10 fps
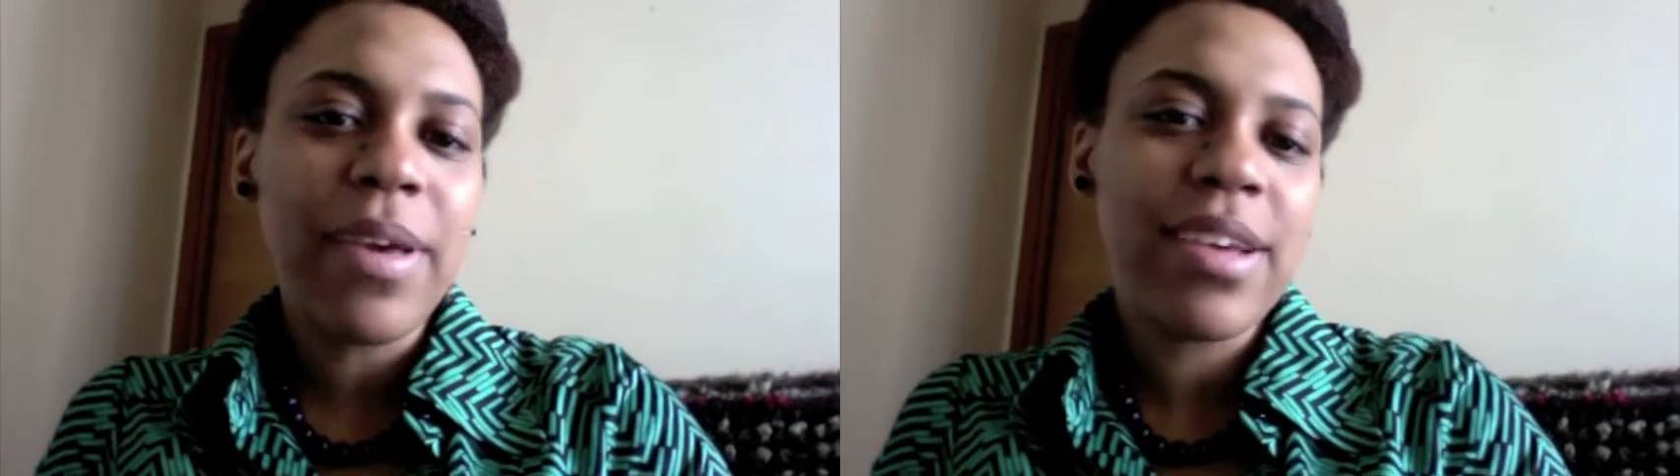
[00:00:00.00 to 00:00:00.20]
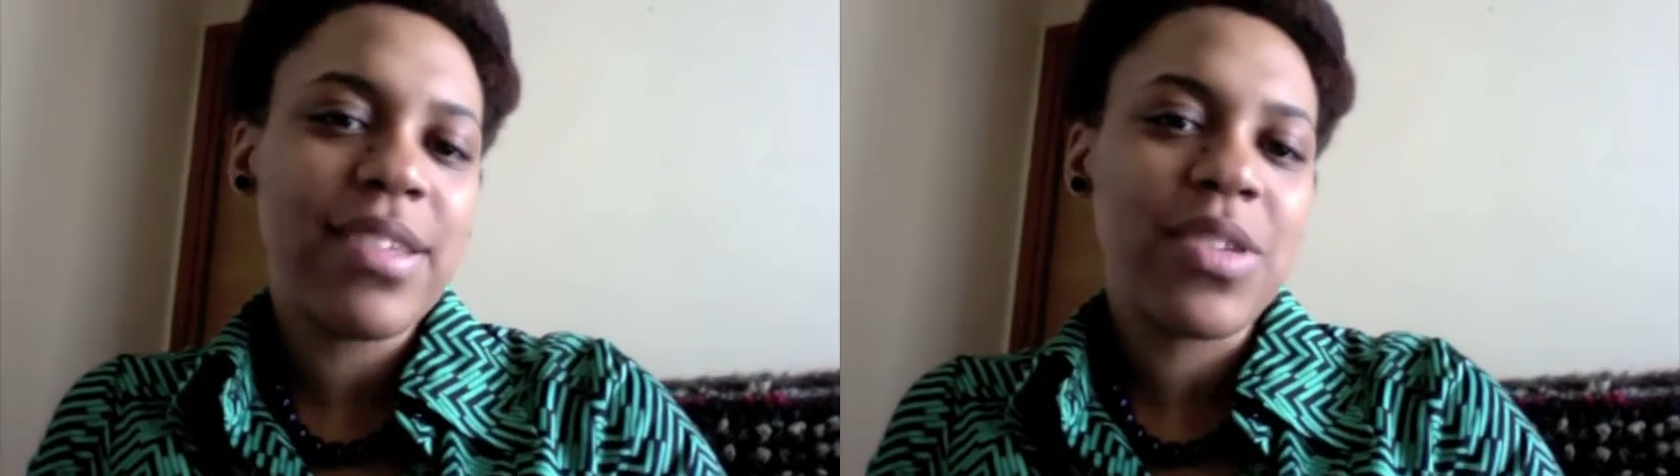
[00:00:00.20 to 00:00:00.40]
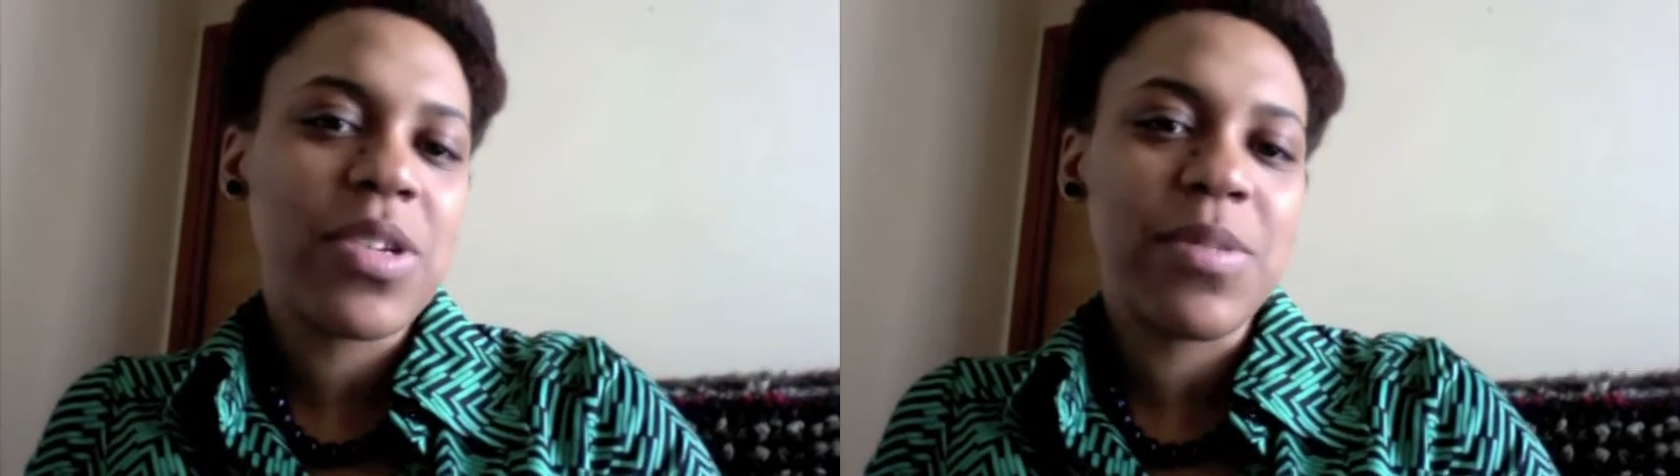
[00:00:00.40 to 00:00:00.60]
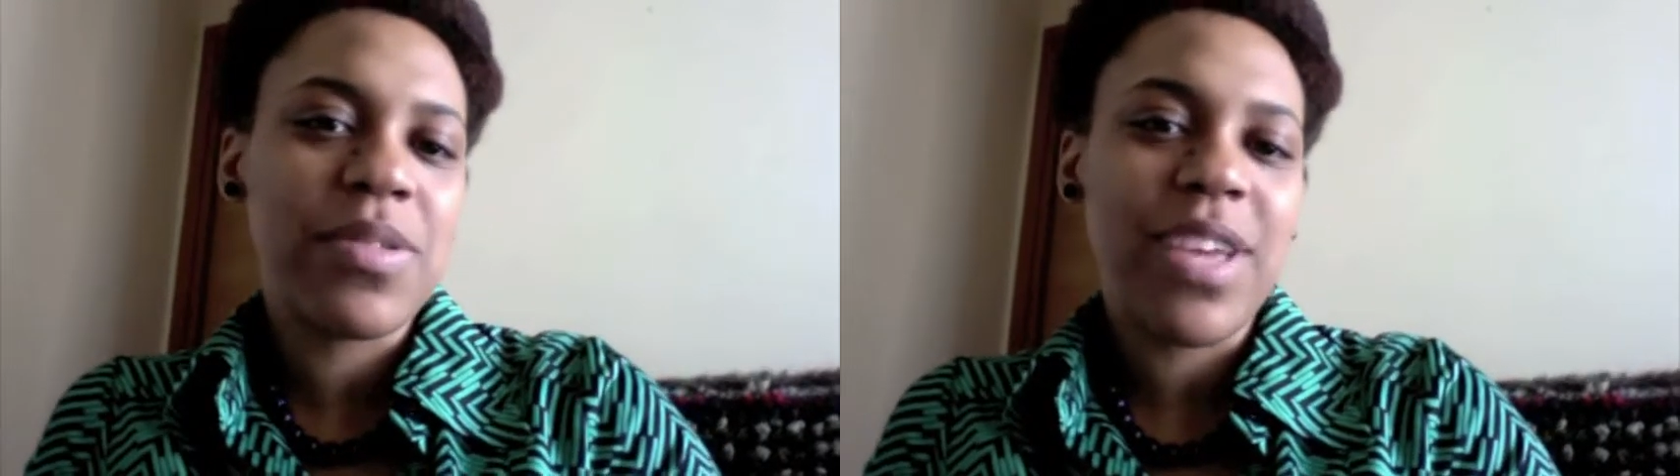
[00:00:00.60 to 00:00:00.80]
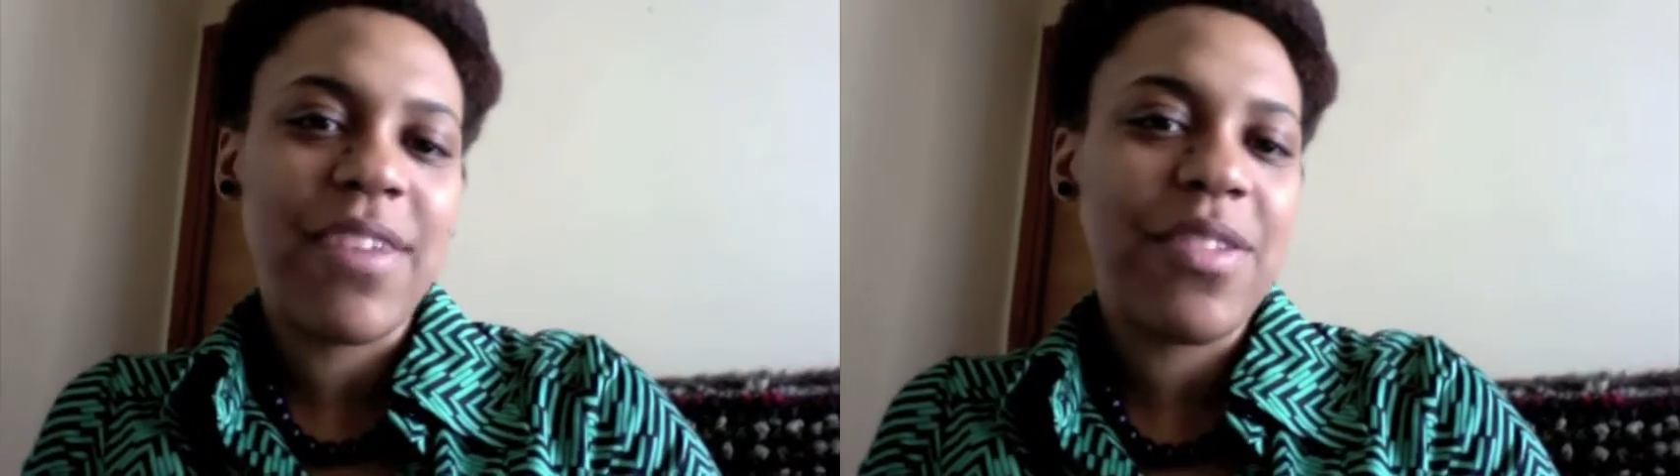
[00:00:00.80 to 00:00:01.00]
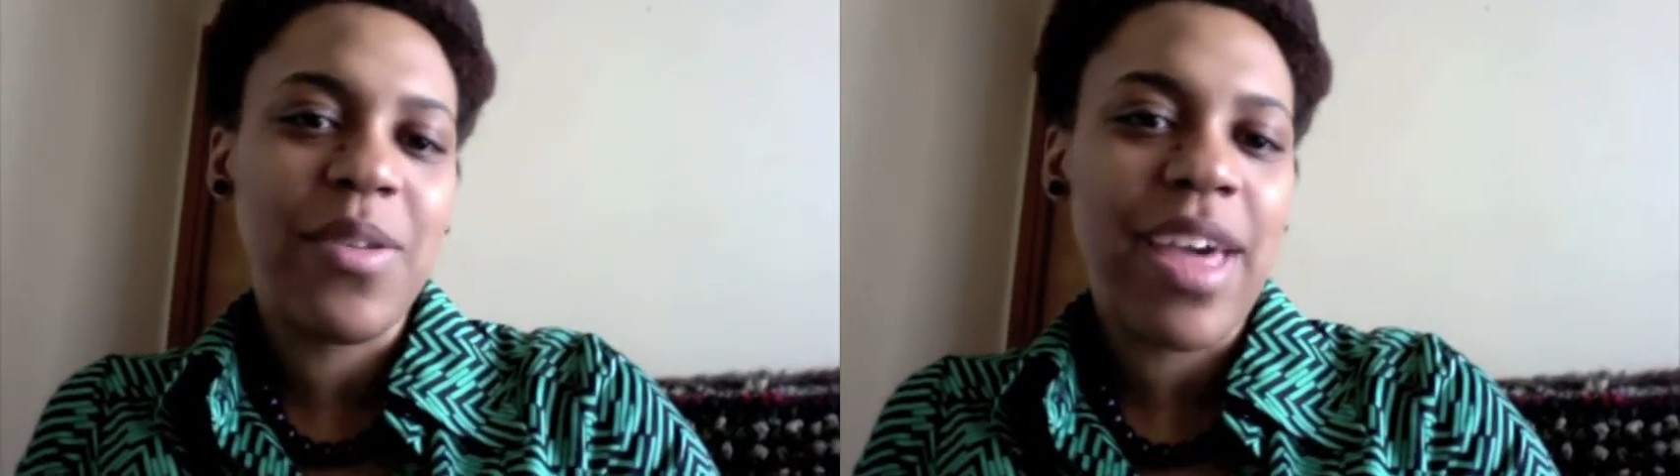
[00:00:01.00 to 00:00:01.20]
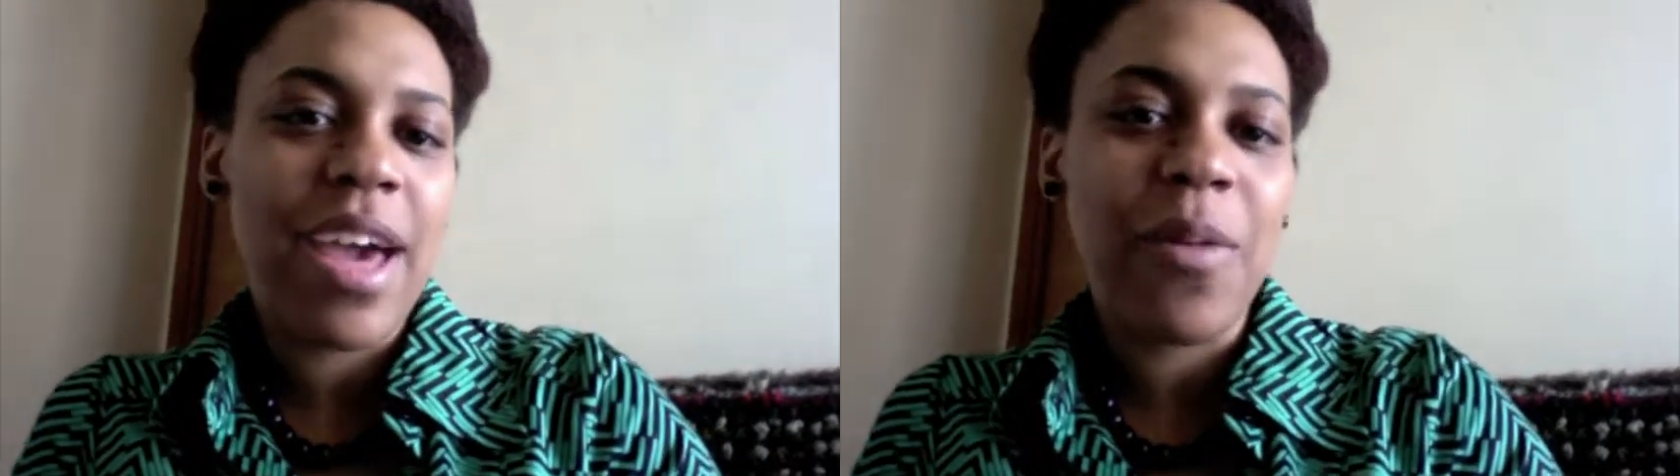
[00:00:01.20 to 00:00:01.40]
Because it's Christmas you have to do that,